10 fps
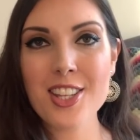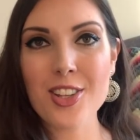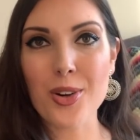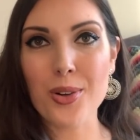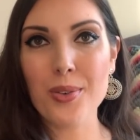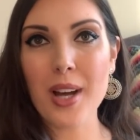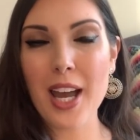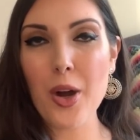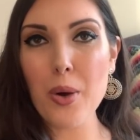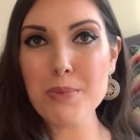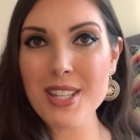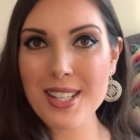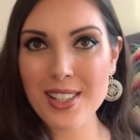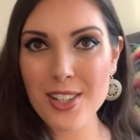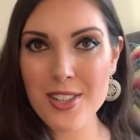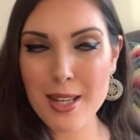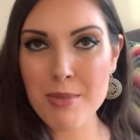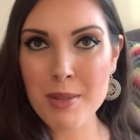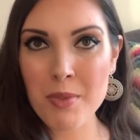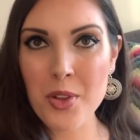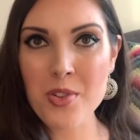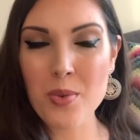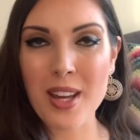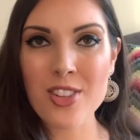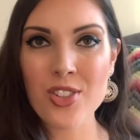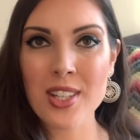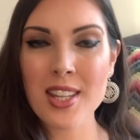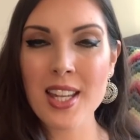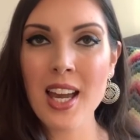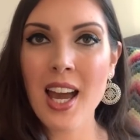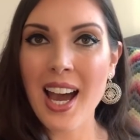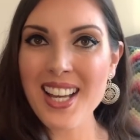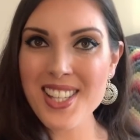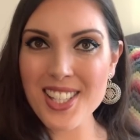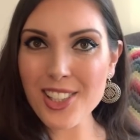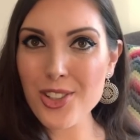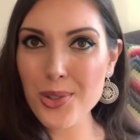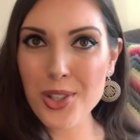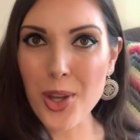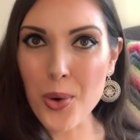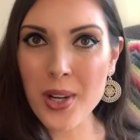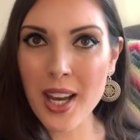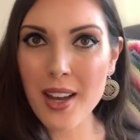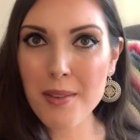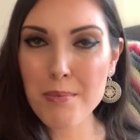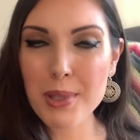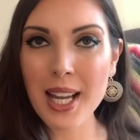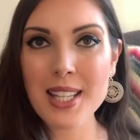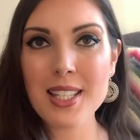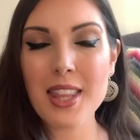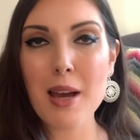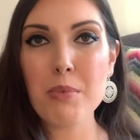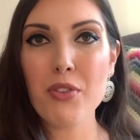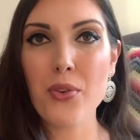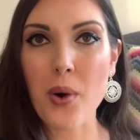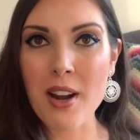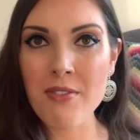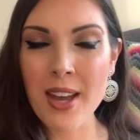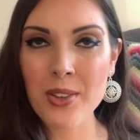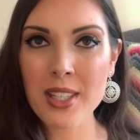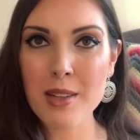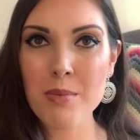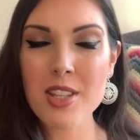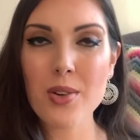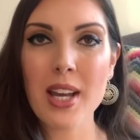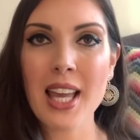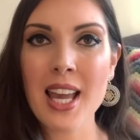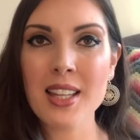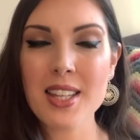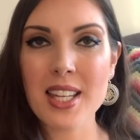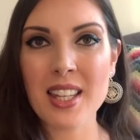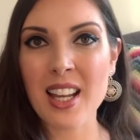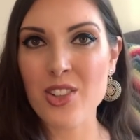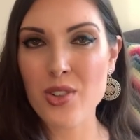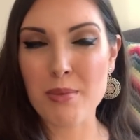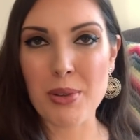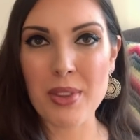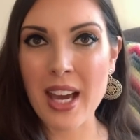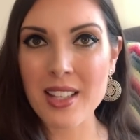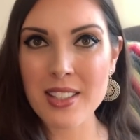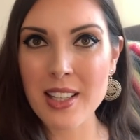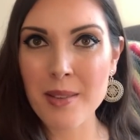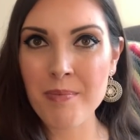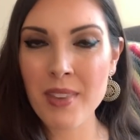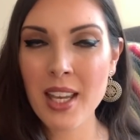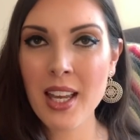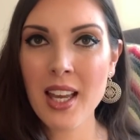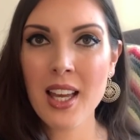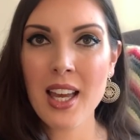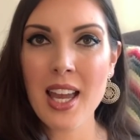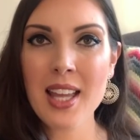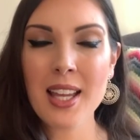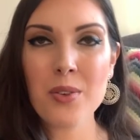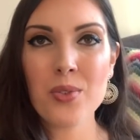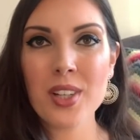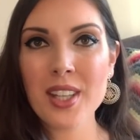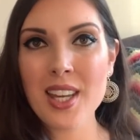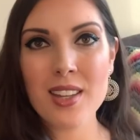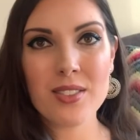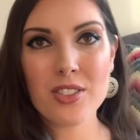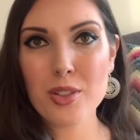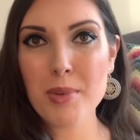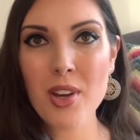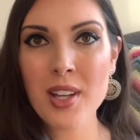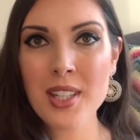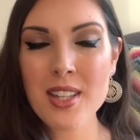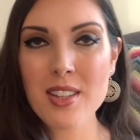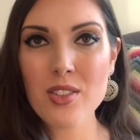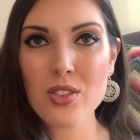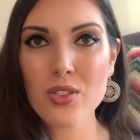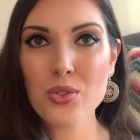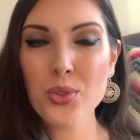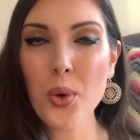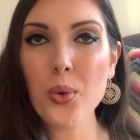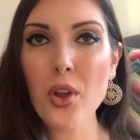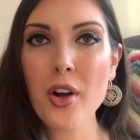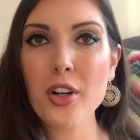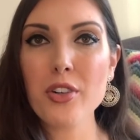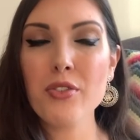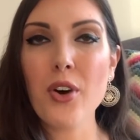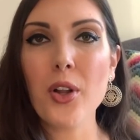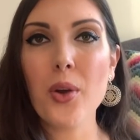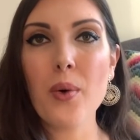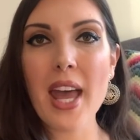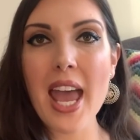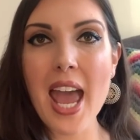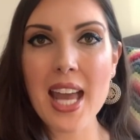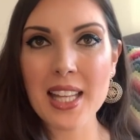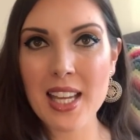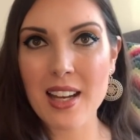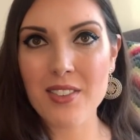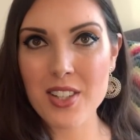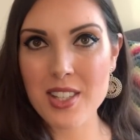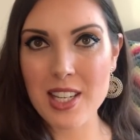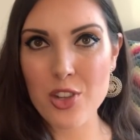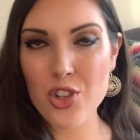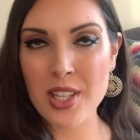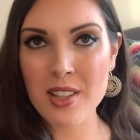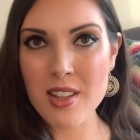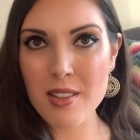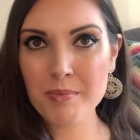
So I hope this clears up some of those questions. I still do yoga, but I did that before I found him, so I can't say that I attribute that to him. And I really, to be honest, no longer follow any of his teachings.